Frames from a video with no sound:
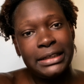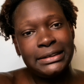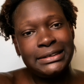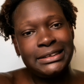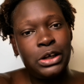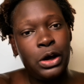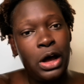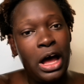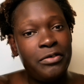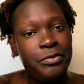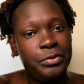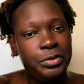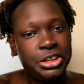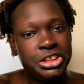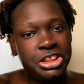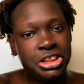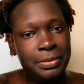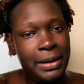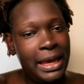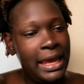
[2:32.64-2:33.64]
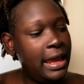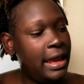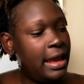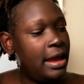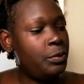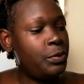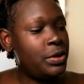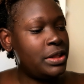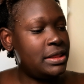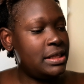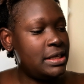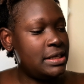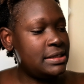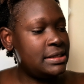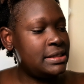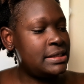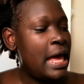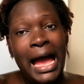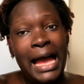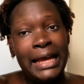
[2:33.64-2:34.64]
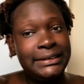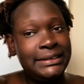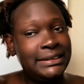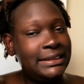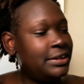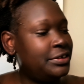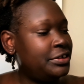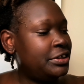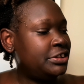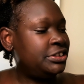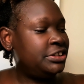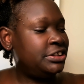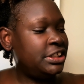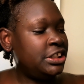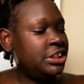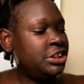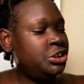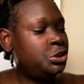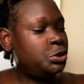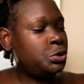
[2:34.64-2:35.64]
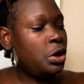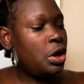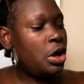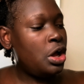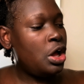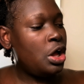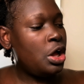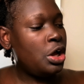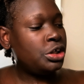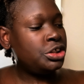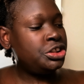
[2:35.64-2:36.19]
So I've washed my hair with this anti-residual